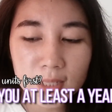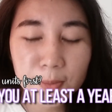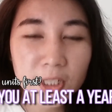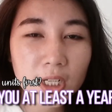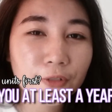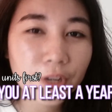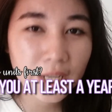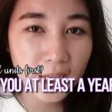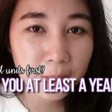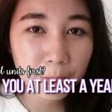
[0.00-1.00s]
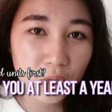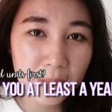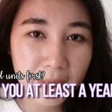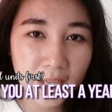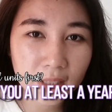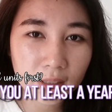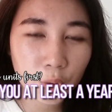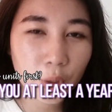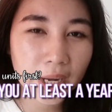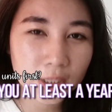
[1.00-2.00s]
especially for non-pre-med
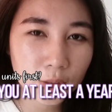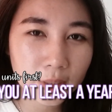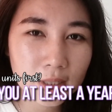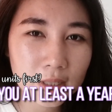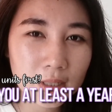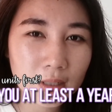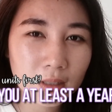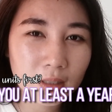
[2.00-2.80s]
graduates.